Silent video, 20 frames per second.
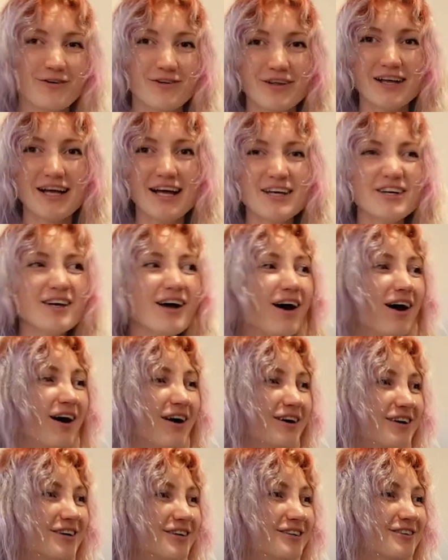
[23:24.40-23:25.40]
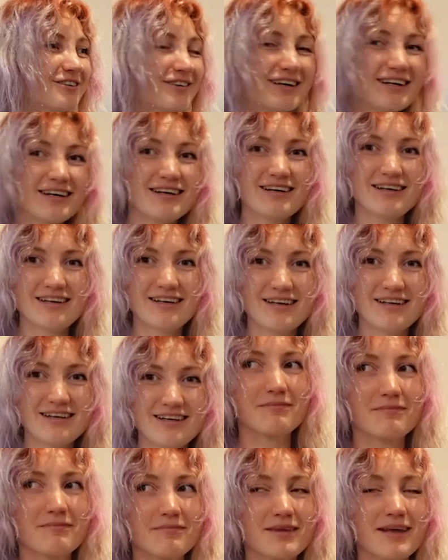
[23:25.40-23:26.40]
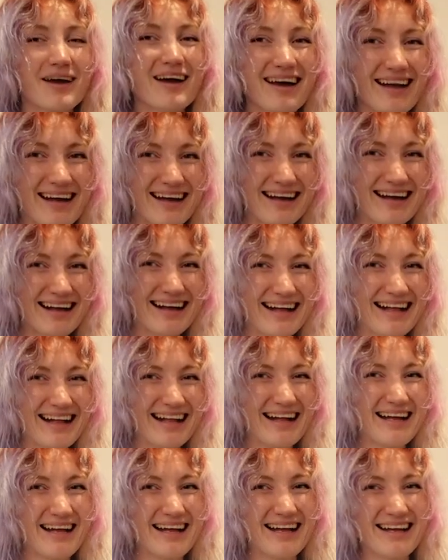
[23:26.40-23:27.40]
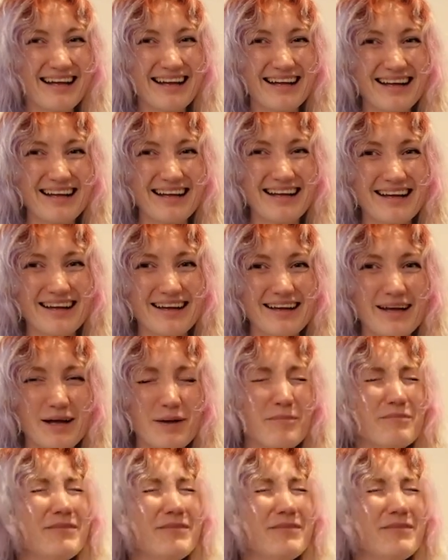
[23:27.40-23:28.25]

Yes, it does. No. It feels like static. It feels like how bad things sound.